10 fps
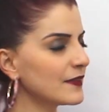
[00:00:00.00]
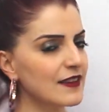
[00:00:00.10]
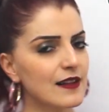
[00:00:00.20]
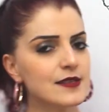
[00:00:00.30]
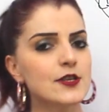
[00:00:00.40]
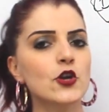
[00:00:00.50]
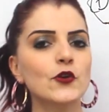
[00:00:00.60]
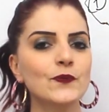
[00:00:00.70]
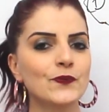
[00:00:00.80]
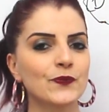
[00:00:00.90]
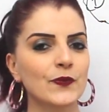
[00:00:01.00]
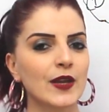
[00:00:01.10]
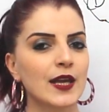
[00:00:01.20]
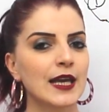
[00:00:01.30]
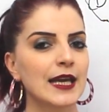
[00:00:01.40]
tells you
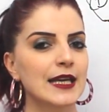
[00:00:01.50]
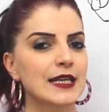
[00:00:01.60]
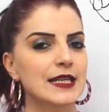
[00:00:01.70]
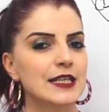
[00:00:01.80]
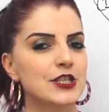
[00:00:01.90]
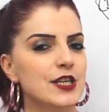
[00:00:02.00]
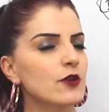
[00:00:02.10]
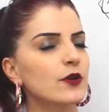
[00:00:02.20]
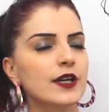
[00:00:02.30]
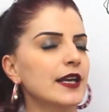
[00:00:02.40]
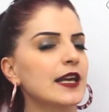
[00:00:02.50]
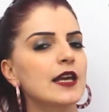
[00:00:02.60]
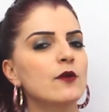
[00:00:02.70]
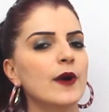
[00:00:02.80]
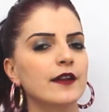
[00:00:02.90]
she or
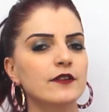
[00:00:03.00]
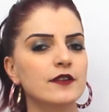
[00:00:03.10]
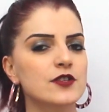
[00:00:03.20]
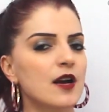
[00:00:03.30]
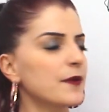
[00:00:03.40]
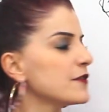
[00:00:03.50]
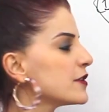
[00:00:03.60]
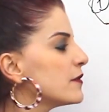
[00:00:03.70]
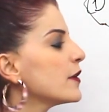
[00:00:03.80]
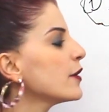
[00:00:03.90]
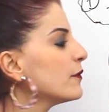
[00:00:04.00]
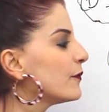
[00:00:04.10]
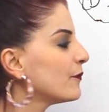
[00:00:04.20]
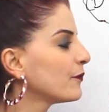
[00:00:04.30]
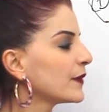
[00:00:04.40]
he went to the job interview
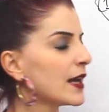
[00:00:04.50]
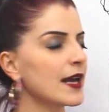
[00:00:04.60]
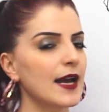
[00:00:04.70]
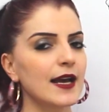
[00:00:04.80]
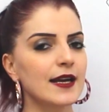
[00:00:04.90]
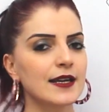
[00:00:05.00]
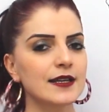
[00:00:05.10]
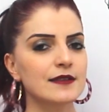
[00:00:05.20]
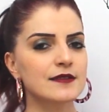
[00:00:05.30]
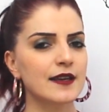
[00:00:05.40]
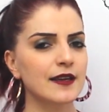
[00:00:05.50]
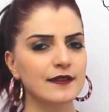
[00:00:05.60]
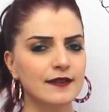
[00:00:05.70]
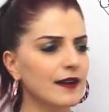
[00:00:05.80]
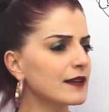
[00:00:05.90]
and
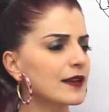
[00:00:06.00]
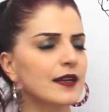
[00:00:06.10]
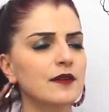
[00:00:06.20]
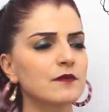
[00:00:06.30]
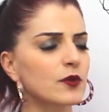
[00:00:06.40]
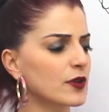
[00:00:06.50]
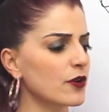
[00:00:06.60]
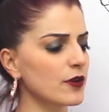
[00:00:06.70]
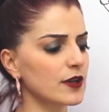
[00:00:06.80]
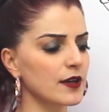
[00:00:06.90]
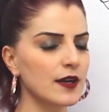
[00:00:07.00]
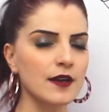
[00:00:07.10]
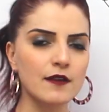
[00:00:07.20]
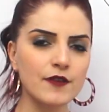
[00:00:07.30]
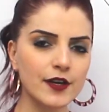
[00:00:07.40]
they tell him or
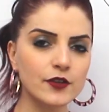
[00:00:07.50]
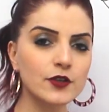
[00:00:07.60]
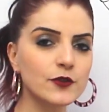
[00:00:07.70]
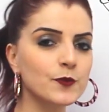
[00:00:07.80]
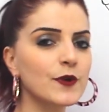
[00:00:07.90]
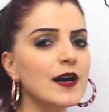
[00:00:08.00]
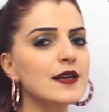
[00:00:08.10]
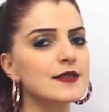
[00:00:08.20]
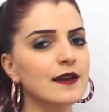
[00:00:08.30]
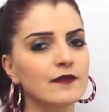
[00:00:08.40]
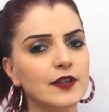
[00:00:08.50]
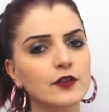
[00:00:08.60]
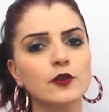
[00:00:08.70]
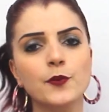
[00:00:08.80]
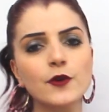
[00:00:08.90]
her very good price and very
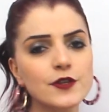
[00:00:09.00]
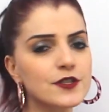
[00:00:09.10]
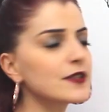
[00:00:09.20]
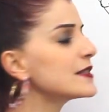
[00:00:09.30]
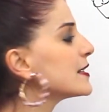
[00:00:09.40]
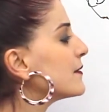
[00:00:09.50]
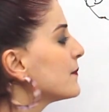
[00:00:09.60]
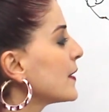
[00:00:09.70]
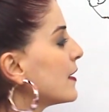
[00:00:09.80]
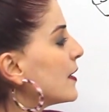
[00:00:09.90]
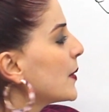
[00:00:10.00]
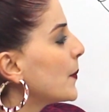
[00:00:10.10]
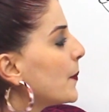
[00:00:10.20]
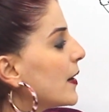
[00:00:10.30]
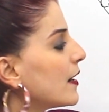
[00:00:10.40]
good opportunity,
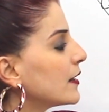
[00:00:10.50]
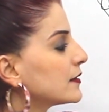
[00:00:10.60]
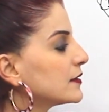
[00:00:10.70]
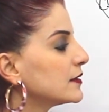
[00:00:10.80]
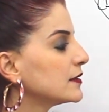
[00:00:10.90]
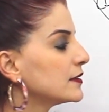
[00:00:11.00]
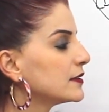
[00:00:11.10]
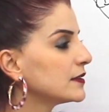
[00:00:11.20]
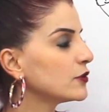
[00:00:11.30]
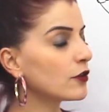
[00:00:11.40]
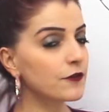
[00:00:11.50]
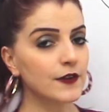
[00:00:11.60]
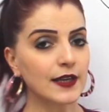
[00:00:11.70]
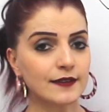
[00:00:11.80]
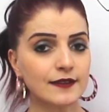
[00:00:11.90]
but your
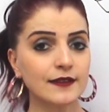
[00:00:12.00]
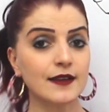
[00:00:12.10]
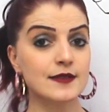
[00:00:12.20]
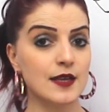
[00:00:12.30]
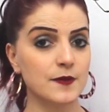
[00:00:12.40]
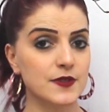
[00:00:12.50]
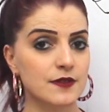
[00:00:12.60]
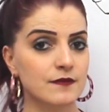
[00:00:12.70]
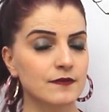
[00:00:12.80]
friend didn't accept.